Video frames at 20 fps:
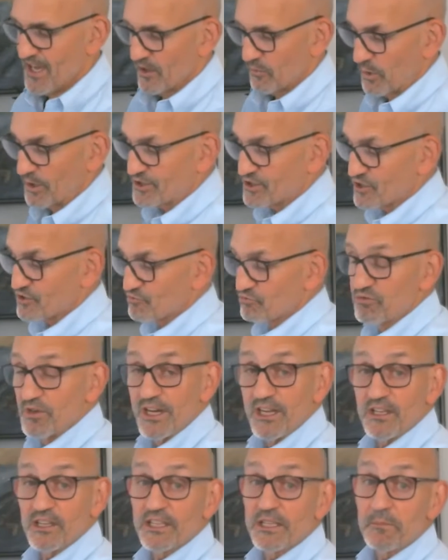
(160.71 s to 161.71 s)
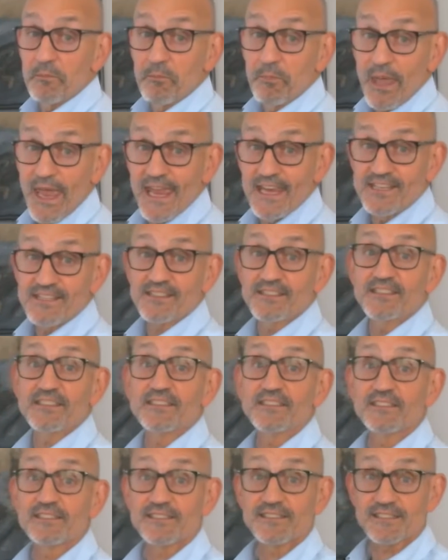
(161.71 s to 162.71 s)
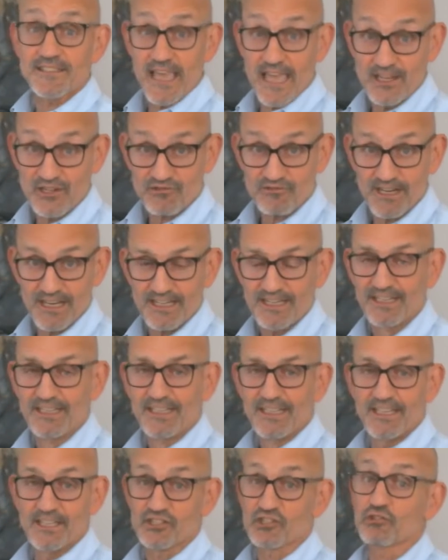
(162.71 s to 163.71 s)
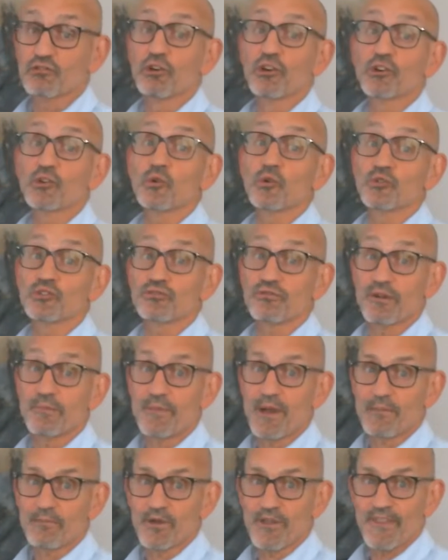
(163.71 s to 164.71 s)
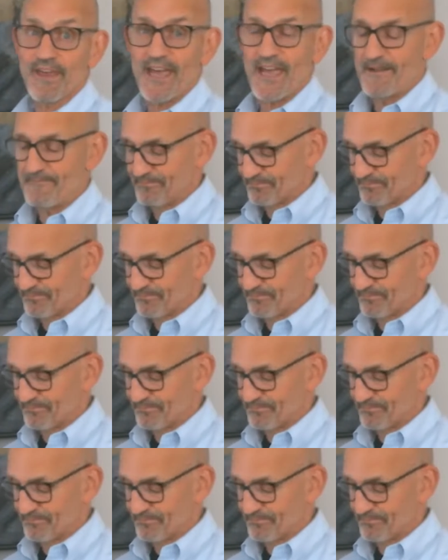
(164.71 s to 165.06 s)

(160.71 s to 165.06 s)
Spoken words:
which is really patient-centric. It's critical to remember that.